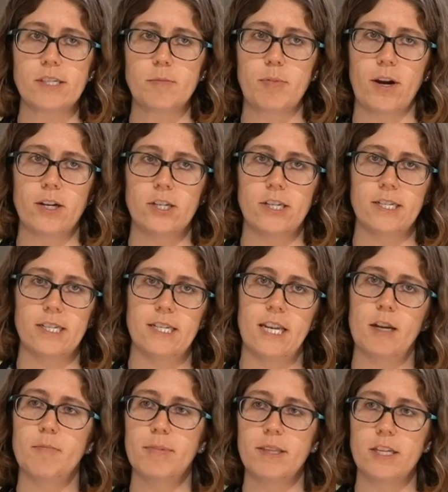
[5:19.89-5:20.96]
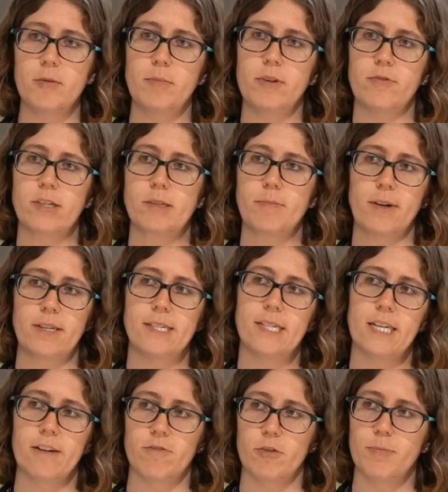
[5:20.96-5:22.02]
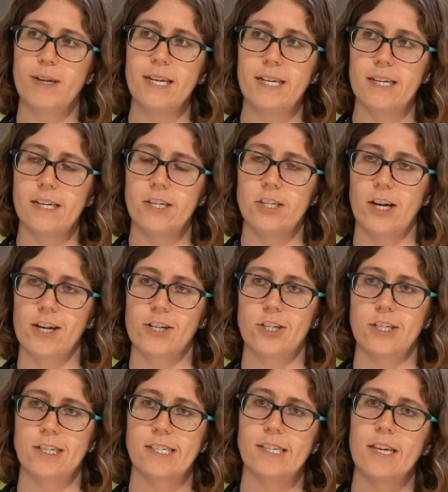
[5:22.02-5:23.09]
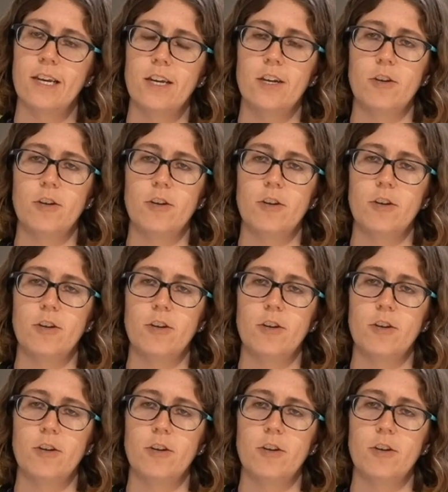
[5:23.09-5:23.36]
suppression to dampen the immune response to give repeated injections.